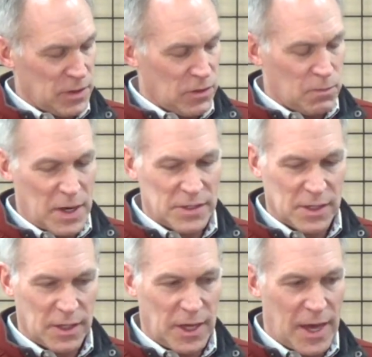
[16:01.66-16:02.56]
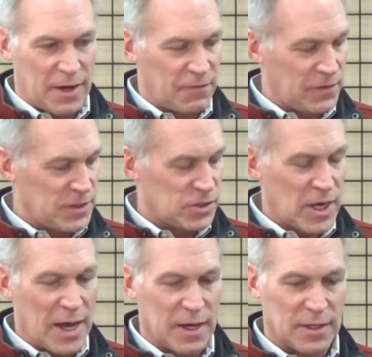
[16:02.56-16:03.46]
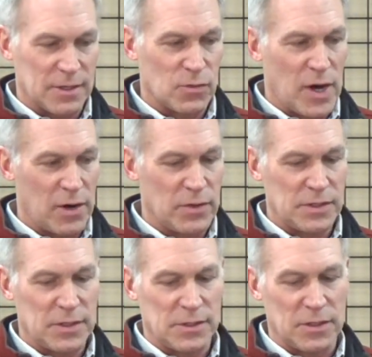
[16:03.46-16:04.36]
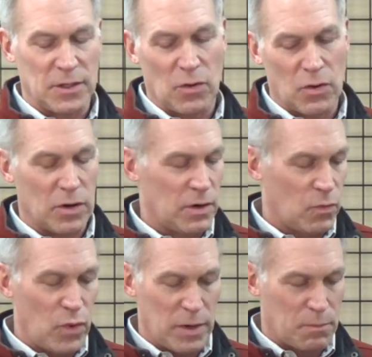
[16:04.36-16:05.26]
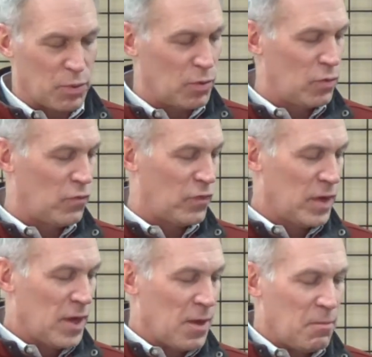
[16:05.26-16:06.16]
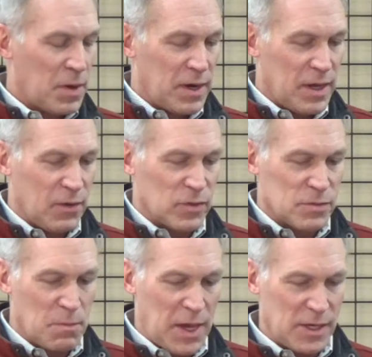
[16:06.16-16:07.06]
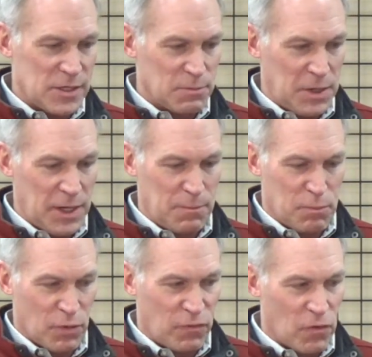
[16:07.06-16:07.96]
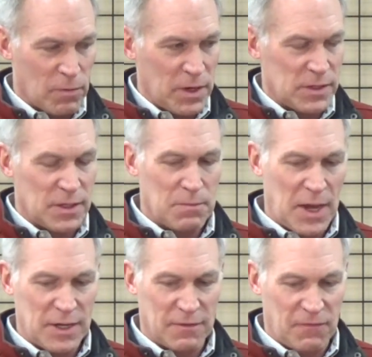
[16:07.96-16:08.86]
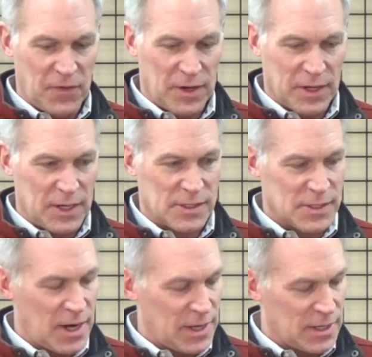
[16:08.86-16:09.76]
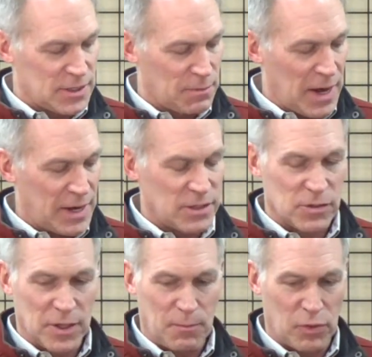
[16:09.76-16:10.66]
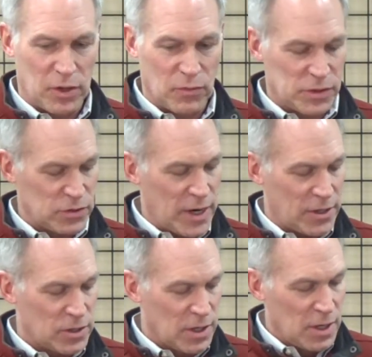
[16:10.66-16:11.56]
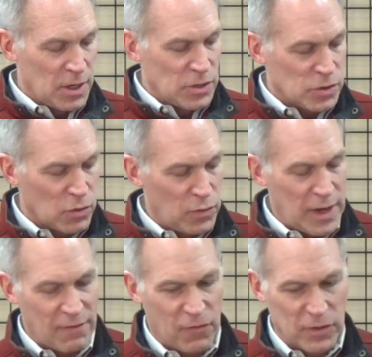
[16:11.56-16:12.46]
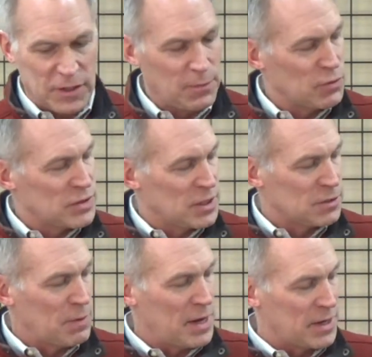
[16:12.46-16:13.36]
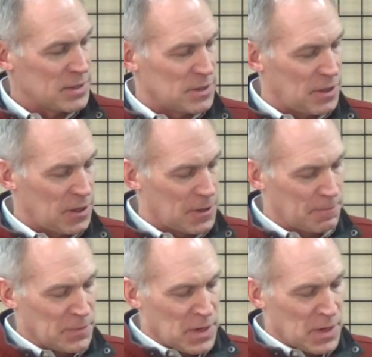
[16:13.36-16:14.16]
you basically had a fleece jacket that's water resistant or windproof, but it was made to be performance and made to fit tight against the body, so they put it with stretch. So we have 14% spandex in here,